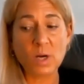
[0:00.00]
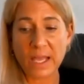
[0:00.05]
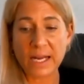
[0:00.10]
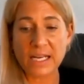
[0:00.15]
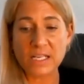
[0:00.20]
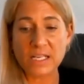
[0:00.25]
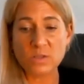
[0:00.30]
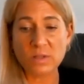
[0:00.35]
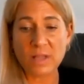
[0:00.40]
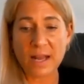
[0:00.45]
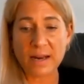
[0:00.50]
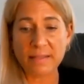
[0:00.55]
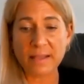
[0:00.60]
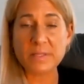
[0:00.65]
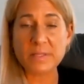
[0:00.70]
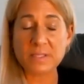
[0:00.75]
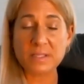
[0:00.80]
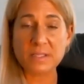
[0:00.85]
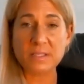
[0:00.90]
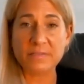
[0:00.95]
and I do a lot of
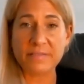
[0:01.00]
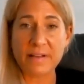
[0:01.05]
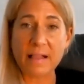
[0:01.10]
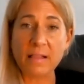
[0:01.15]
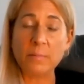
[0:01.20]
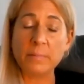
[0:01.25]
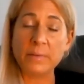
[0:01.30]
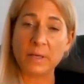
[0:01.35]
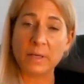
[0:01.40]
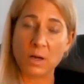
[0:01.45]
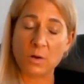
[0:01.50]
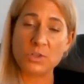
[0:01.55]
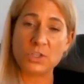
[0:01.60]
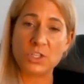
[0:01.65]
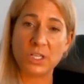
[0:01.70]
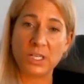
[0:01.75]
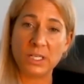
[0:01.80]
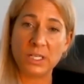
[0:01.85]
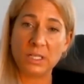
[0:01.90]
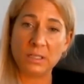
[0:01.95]
business development
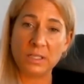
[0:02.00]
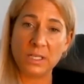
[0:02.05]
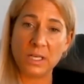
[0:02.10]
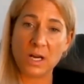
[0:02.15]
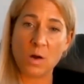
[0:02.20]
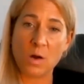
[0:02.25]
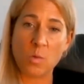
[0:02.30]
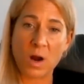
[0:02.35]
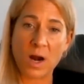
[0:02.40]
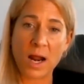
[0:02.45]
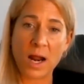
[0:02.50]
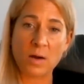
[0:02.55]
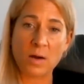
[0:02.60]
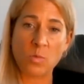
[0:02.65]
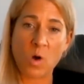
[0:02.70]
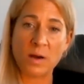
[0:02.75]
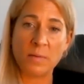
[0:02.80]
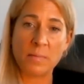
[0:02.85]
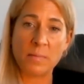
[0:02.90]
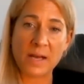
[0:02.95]
coaching, one-on-one